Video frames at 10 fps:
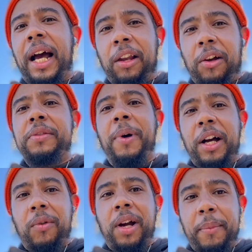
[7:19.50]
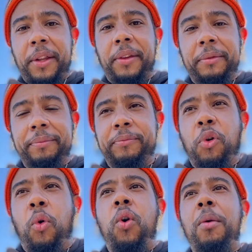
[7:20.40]
I lost my grandmother
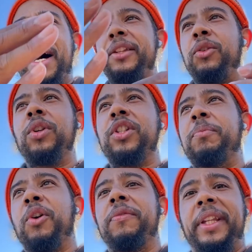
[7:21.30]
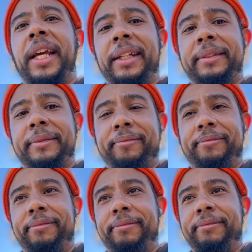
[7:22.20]
on my daughter's birthday.
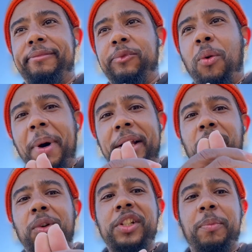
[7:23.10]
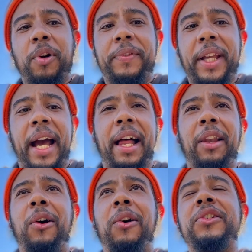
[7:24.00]
On my daughter's birthday, I
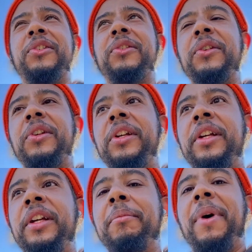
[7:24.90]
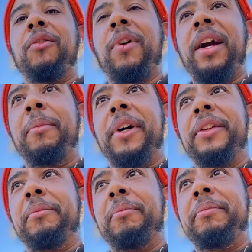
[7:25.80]
lost my
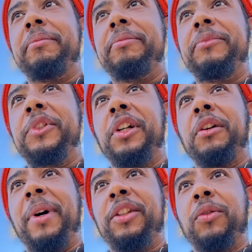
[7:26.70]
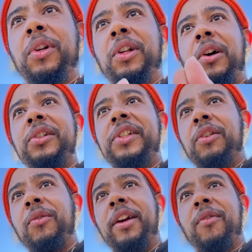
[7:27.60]
grandmother. You know, my daughter lost
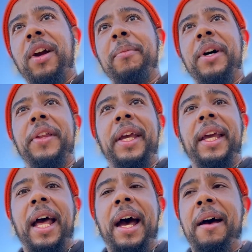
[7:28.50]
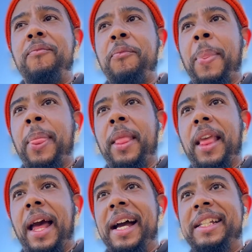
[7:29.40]
her great-grandmother, and I
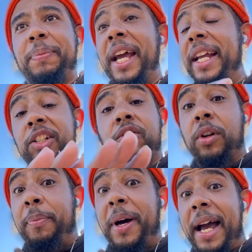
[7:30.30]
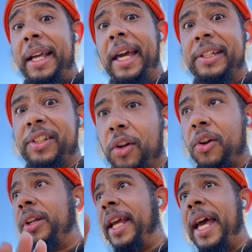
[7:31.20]
explained this on a podcast in an
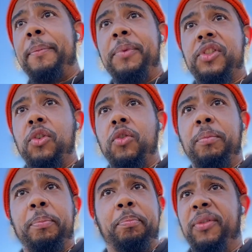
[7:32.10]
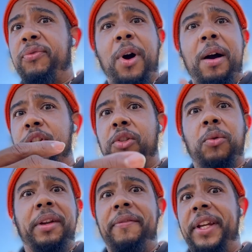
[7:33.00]
earlier episode before I was
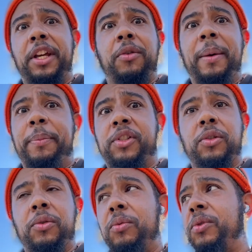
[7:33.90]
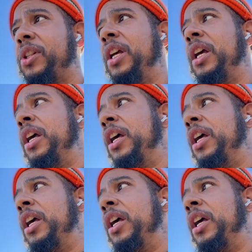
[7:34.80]
doing the video episodes.